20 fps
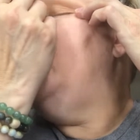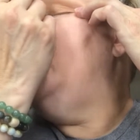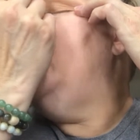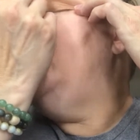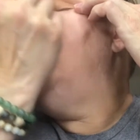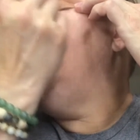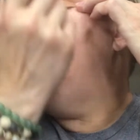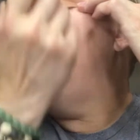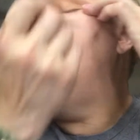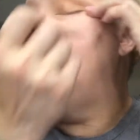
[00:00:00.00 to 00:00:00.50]

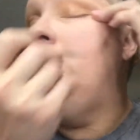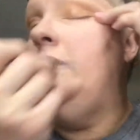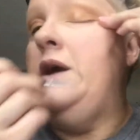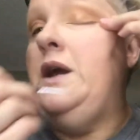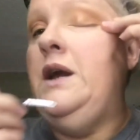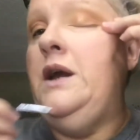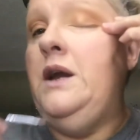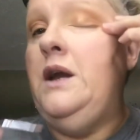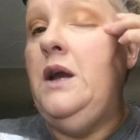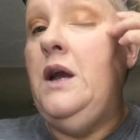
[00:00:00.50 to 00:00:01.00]
all the
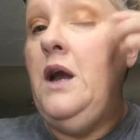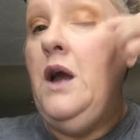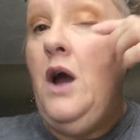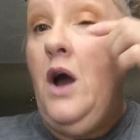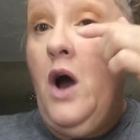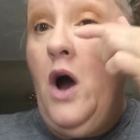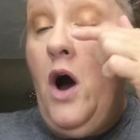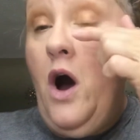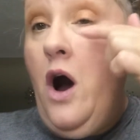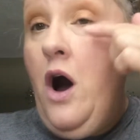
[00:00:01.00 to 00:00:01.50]
way
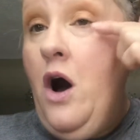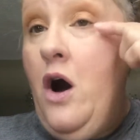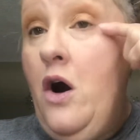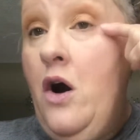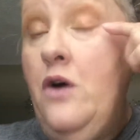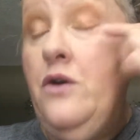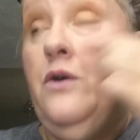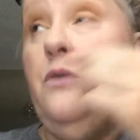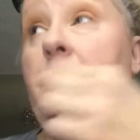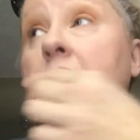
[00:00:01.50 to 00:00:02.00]

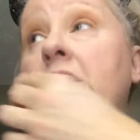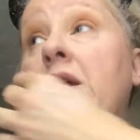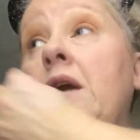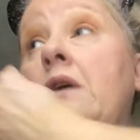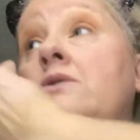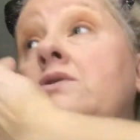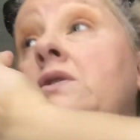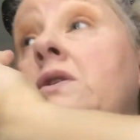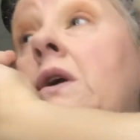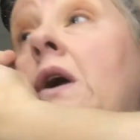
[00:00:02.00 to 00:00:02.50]

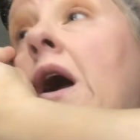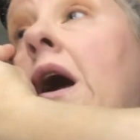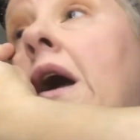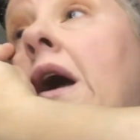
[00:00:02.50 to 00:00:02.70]
down to your